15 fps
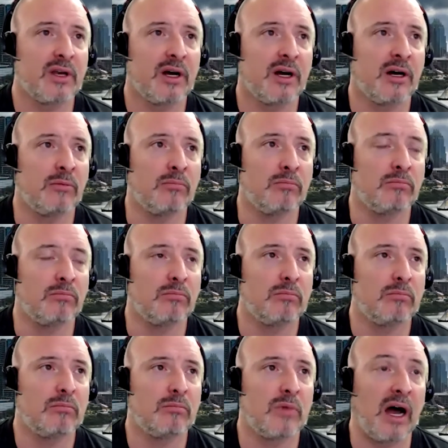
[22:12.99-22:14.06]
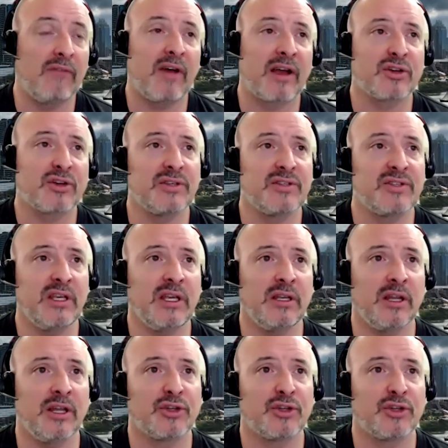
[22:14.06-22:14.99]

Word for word: Um, I've actually seen